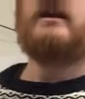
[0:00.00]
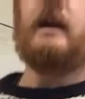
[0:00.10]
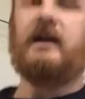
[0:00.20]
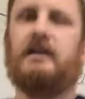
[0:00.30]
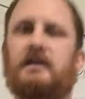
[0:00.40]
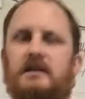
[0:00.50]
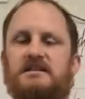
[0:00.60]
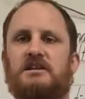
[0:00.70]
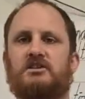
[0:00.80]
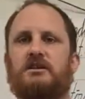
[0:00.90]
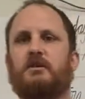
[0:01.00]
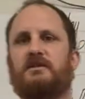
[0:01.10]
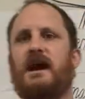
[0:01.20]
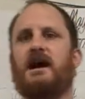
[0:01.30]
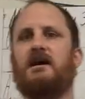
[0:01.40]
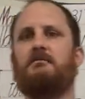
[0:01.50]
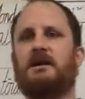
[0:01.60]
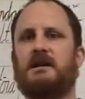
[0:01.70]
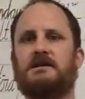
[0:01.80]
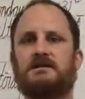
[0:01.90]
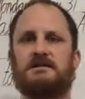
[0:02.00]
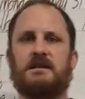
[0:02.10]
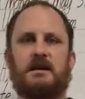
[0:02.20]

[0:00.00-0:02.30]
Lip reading: And essentially what the haka means